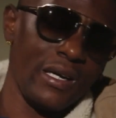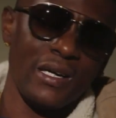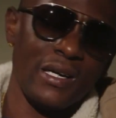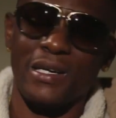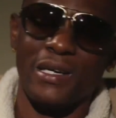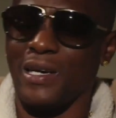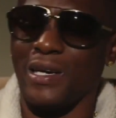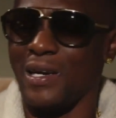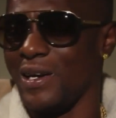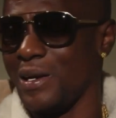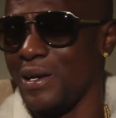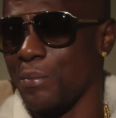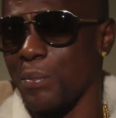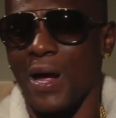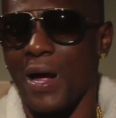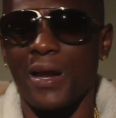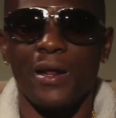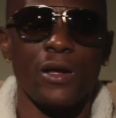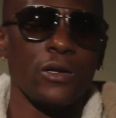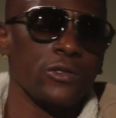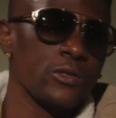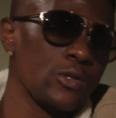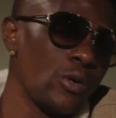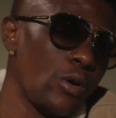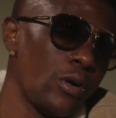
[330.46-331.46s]
Anybody
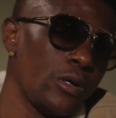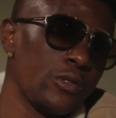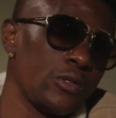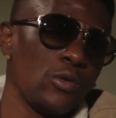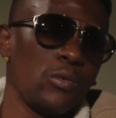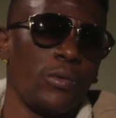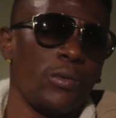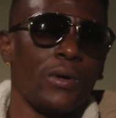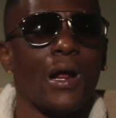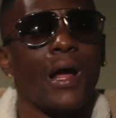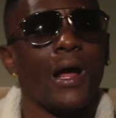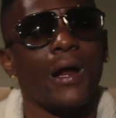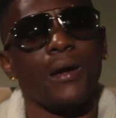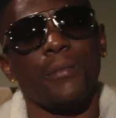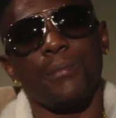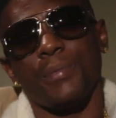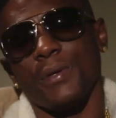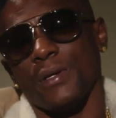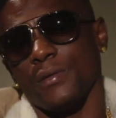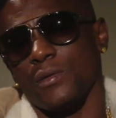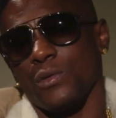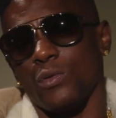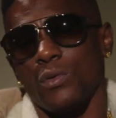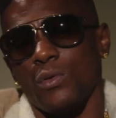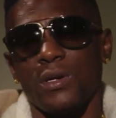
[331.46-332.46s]
else going through what I done
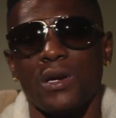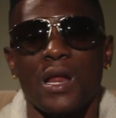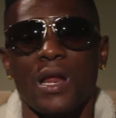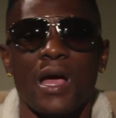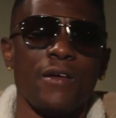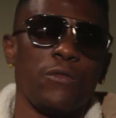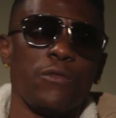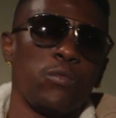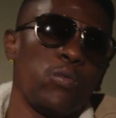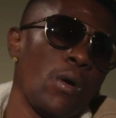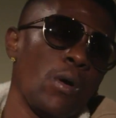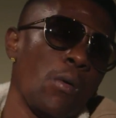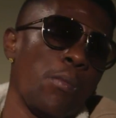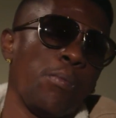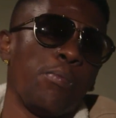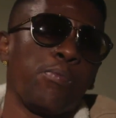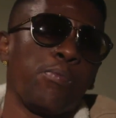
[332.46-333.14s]
been through in life will